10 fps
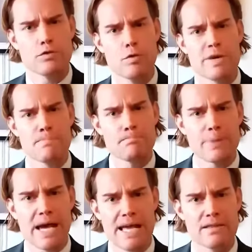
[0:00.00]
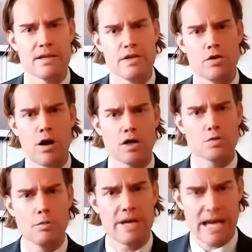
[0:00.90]
You will be in pain. Your heart
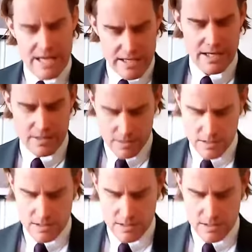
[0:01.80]
will be aching.